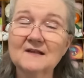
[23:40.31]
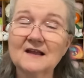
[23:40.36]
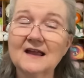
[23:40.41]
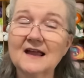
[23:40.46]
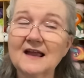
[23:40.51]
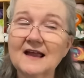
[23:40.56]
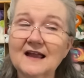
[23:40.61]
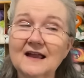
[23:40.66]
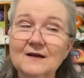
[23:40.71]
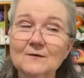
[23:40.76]

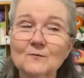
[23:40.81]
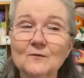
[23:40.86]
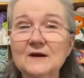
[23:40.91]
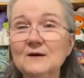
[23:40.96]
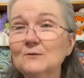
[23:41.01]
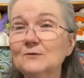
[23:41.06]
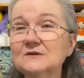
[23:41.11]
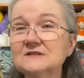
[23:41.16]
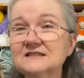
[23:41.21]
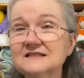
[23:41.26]
And we
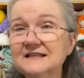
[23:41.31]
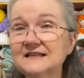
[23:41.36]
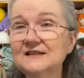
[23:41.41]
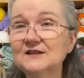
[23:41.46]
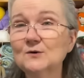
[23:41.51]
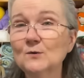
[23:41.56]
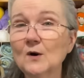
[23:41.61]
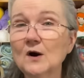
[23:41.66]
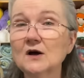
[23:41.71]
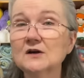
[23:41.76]
will see
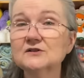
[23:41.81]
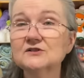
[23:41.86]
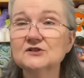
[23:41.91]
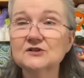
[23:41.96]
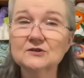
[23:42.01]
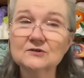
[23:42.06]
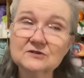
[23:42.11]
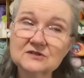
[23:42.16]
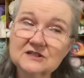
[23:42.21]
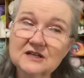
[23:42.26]
you on
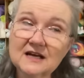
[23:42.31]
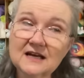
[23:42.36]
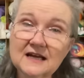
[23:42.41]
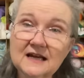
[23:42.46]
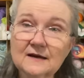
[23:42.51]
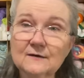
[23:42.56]
Tuesday,